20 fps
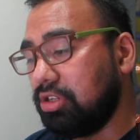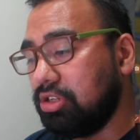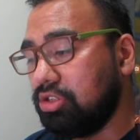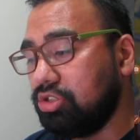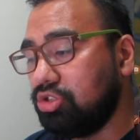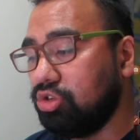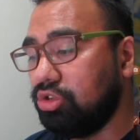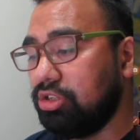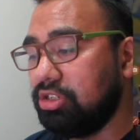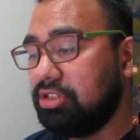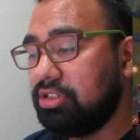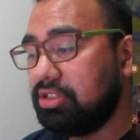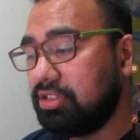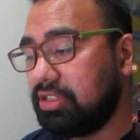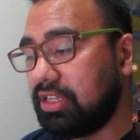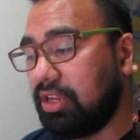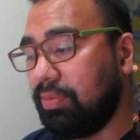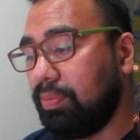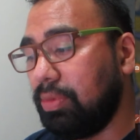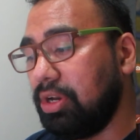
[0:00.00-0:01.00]
So there's
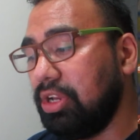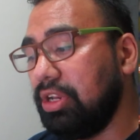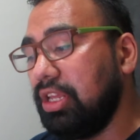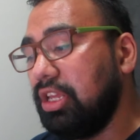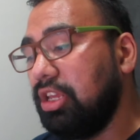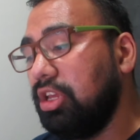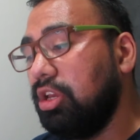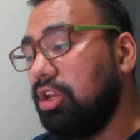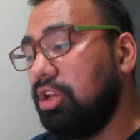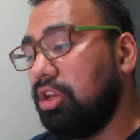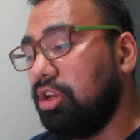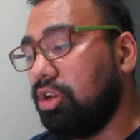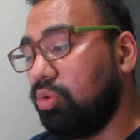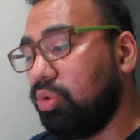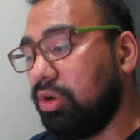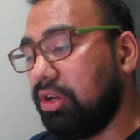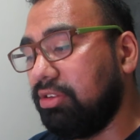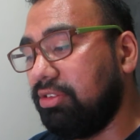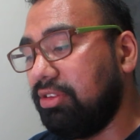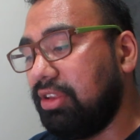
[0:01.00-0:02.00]
send money,
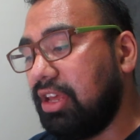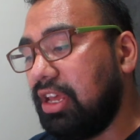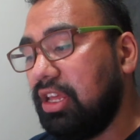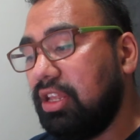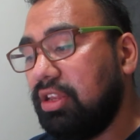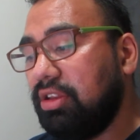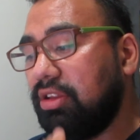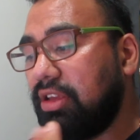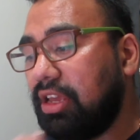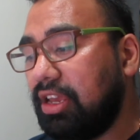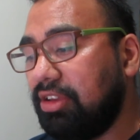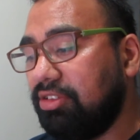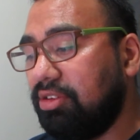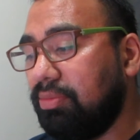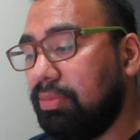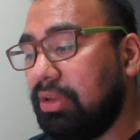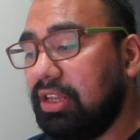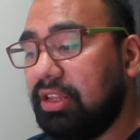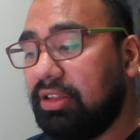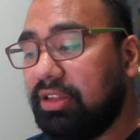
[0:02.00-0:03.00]
quick send,
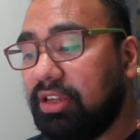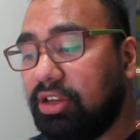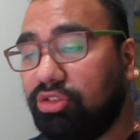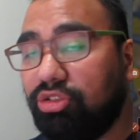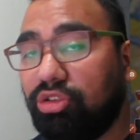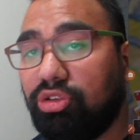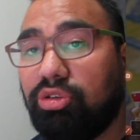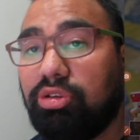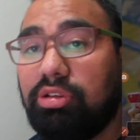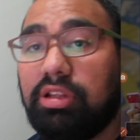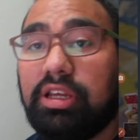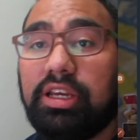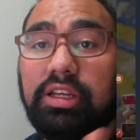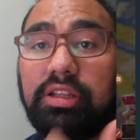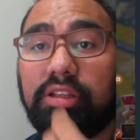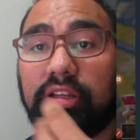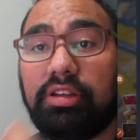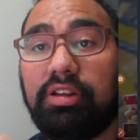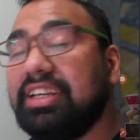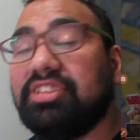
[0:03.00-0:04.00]
estimate. It tells you like
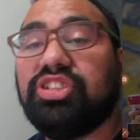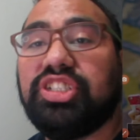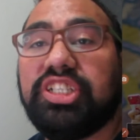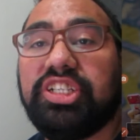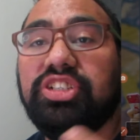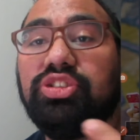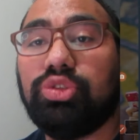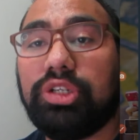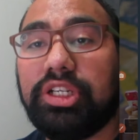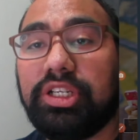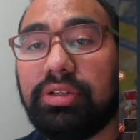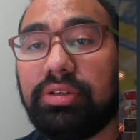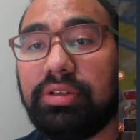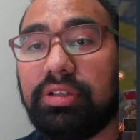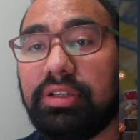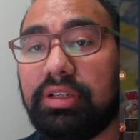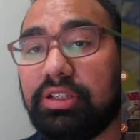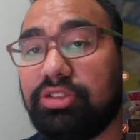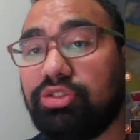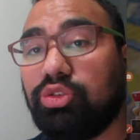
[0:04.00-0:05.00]
the exchange rate.
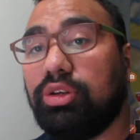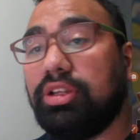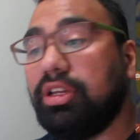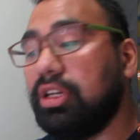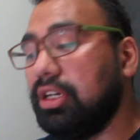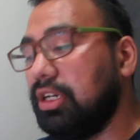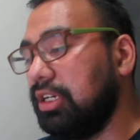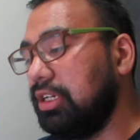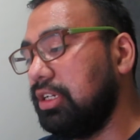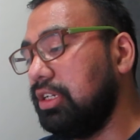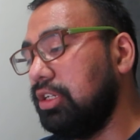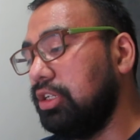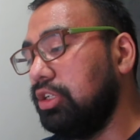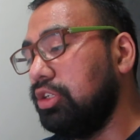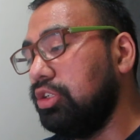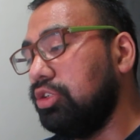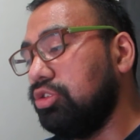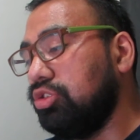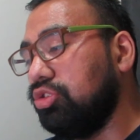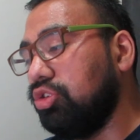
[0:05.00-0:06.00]
So
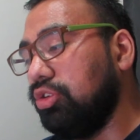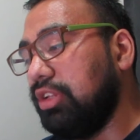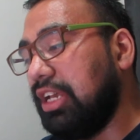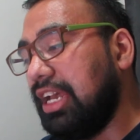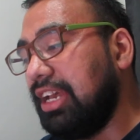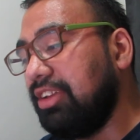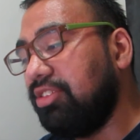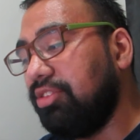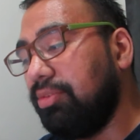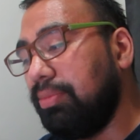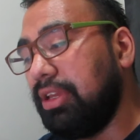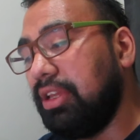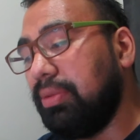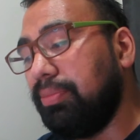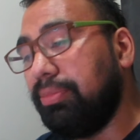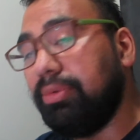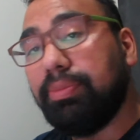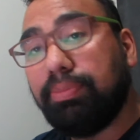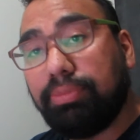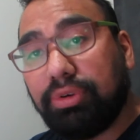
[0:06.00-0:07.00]
so the
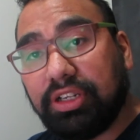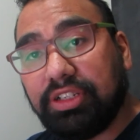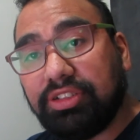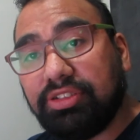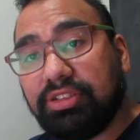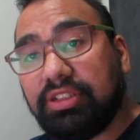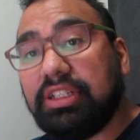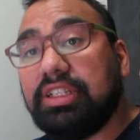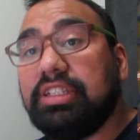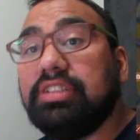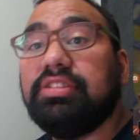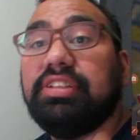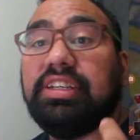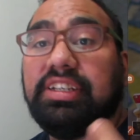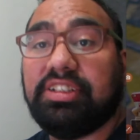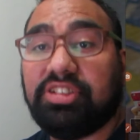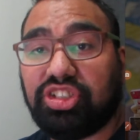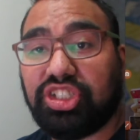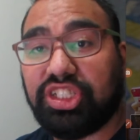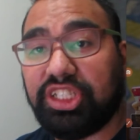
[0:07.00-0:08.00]
estimate price is the
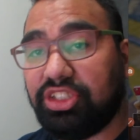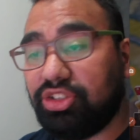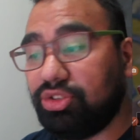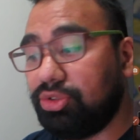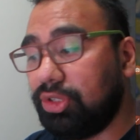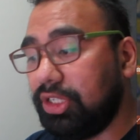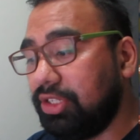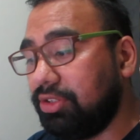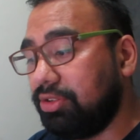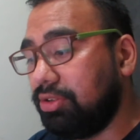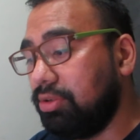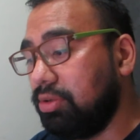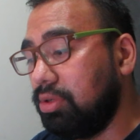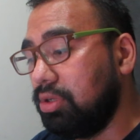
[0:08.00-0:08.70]
exchange rate.